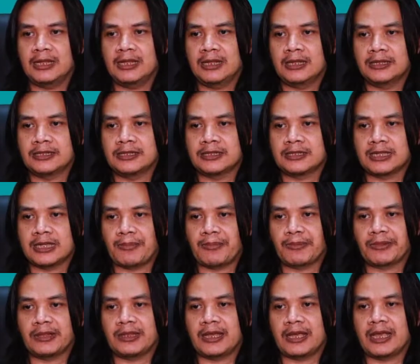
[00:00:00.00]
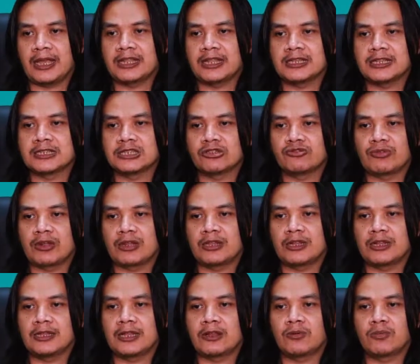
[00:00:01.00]
this capital N is
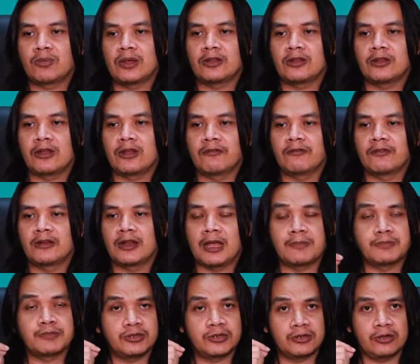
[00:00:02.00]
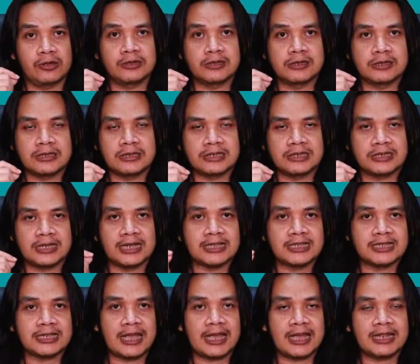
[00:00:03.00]
greater than 1 over epsilon.
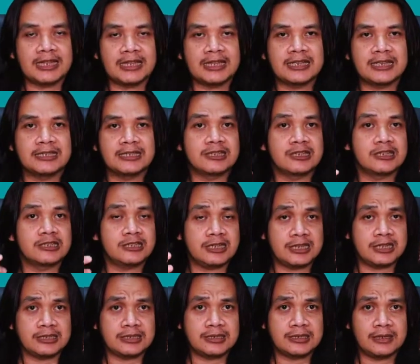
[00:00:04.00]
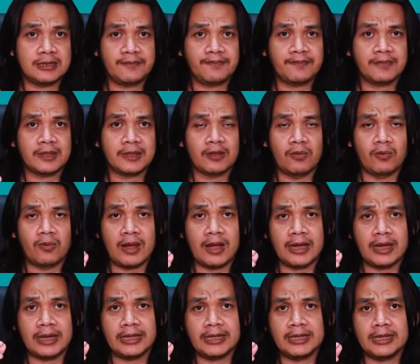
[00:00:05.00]
Such n exists.
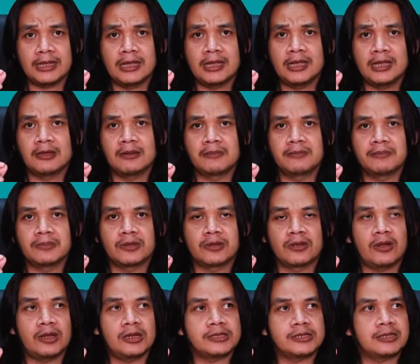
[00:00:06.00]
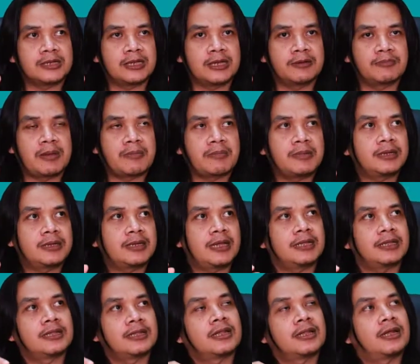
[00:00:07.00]
Why? Because remember
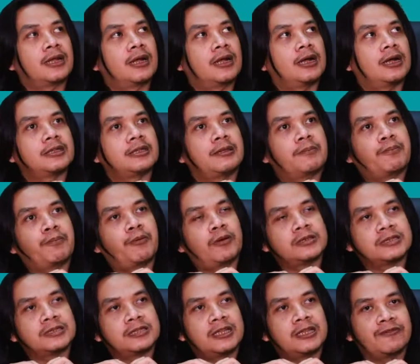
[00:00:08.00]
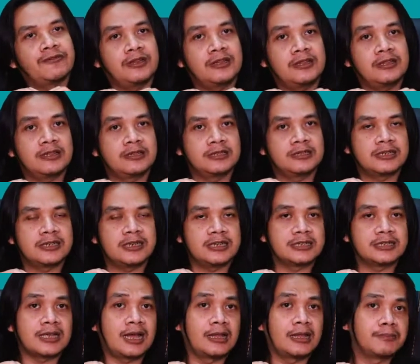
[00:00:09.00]
that the positive integer
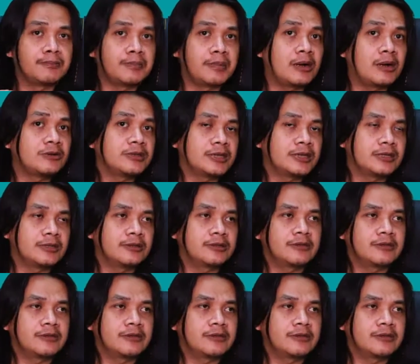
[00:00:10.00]
is unbounded